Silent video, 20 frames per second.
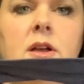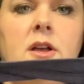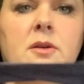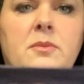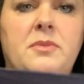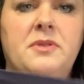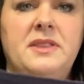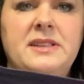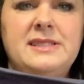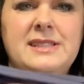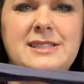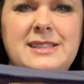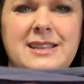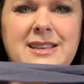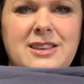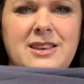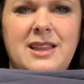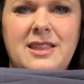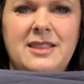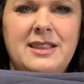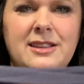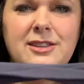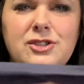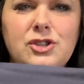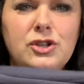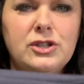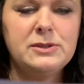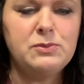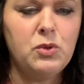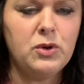But this
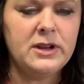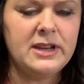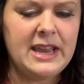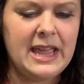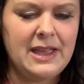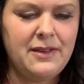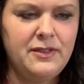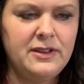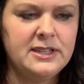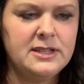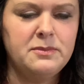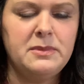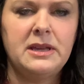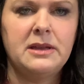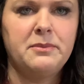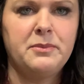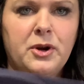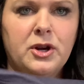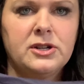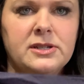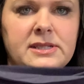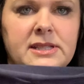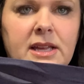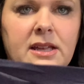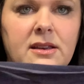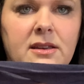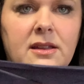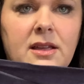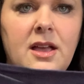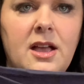looks more navy to me in
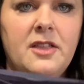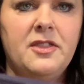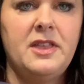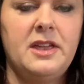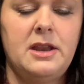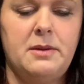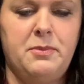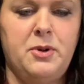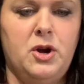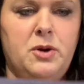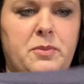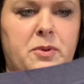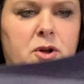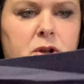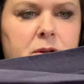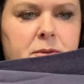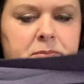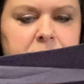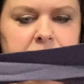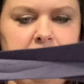person than a purple.